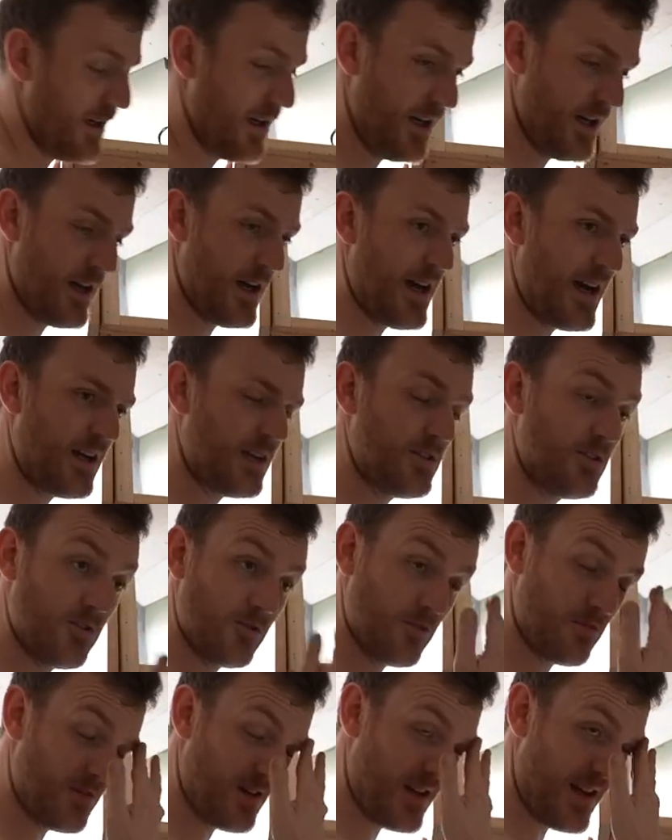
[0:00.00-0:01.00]
need a
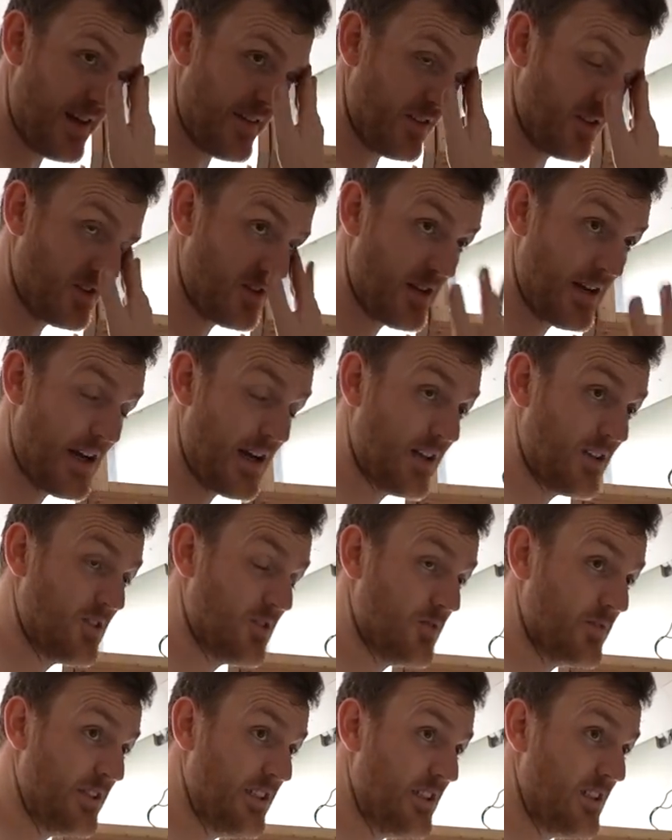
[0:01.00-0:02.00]
hacksaw, but I haven't got a
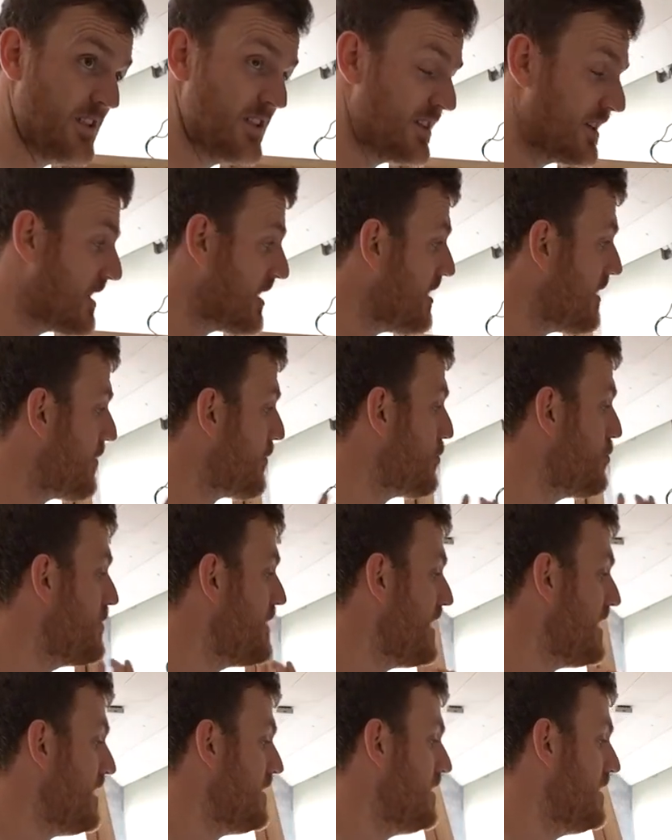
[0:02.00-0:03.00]
hacksaw either to cut through
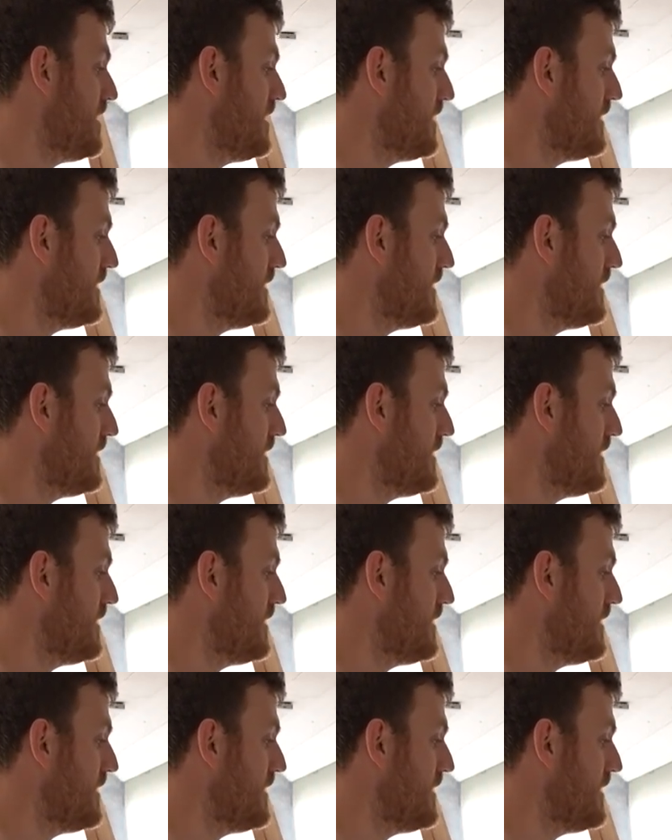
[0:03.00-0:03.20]
that